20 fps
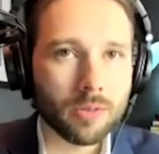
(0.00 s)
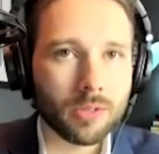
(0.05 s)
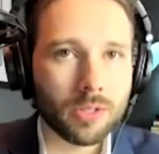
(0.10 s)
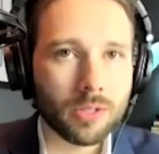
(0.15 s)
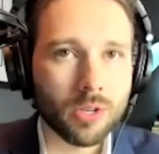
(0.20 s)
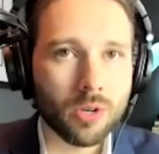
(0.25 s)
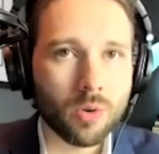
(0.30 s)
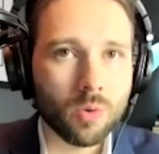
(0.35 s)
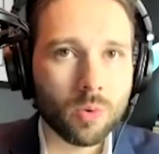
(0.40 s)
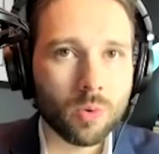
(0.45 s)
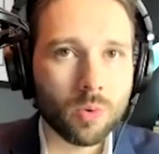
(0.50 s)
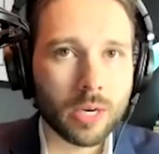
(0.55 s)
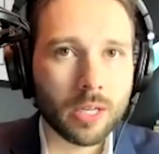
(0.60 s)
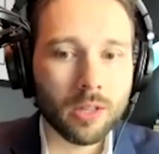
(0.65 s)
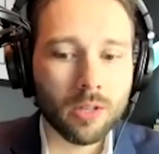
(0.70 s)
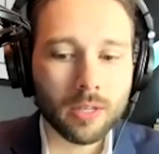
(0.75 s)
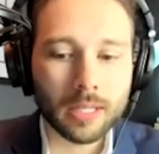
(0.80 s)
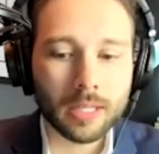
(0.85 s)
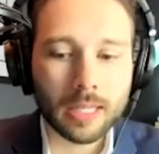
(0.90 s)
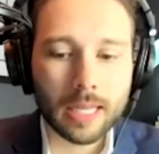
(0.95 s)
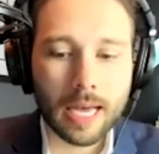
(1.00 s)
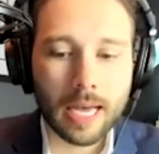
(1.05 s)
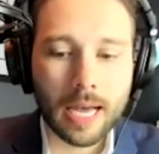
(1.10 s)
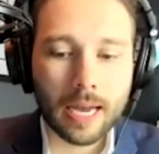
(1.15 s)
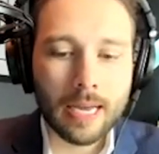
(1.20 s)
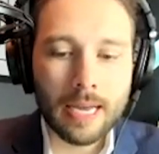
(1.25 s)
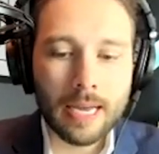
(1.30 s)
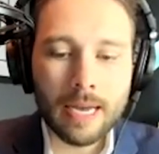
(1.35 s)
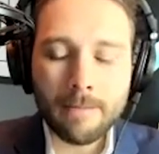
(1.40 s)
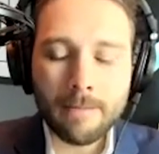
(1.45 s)
So when I look at
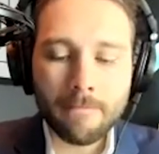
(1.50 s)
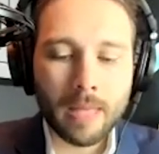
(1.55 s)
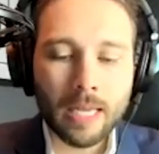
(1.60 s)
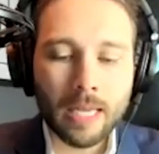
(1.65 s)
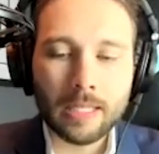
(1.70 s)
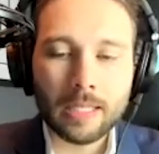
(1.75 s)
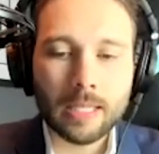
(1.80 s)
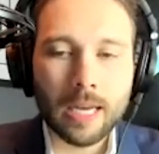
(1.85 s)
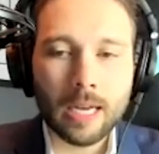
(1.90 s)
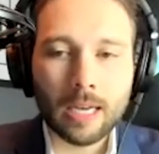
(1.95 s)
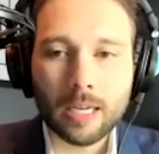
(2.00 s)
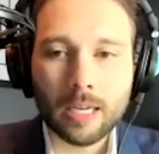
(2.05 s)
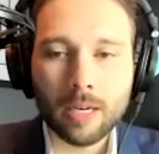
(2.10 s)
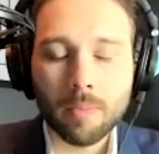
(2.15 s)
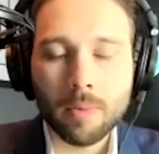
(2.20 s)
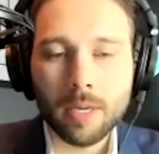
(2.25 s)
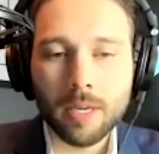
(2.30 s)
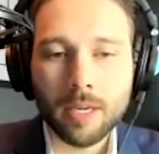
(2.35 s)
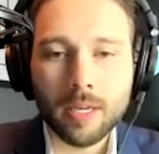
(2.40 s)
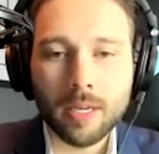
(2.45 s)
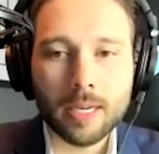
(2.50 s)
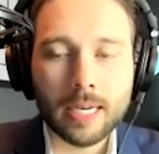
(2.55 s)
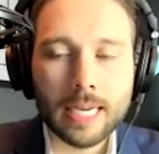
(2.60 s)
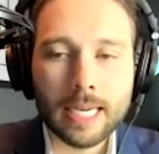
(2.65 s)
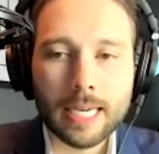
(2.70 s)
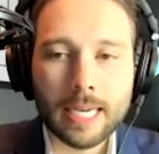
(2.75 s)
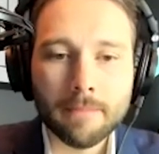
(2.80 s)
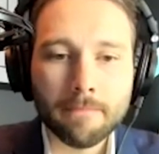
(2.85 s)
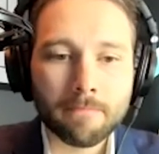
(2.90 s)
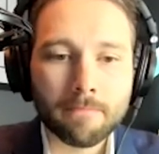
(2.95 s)
that, it's not going to be
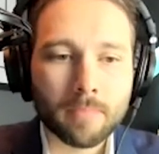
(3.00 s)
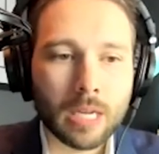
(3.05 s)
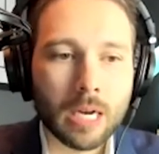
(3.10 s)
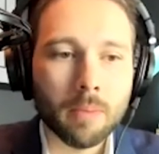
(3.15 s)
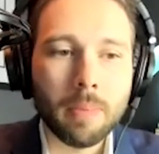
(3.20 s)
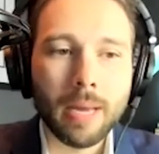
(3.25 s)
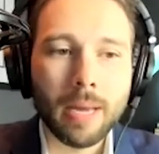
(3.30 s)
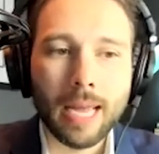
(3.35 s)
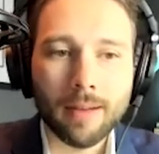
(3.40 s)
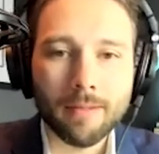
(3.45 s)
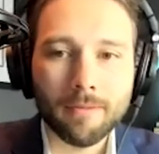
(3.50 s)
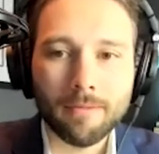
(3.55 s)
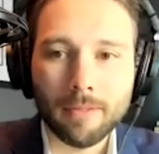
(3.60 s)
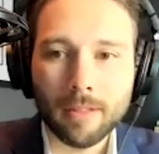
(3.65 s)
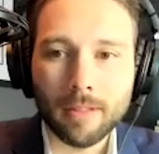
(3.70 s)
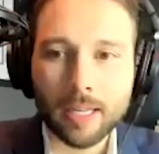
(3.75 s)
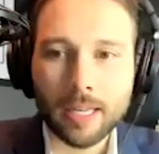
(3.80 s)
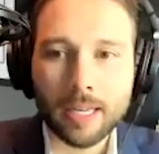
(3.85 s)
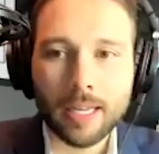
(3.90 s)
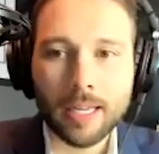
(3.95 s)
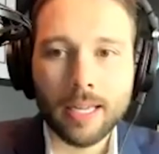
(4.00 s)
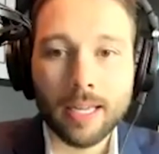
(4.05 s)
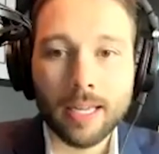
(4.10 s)
a pamphlet.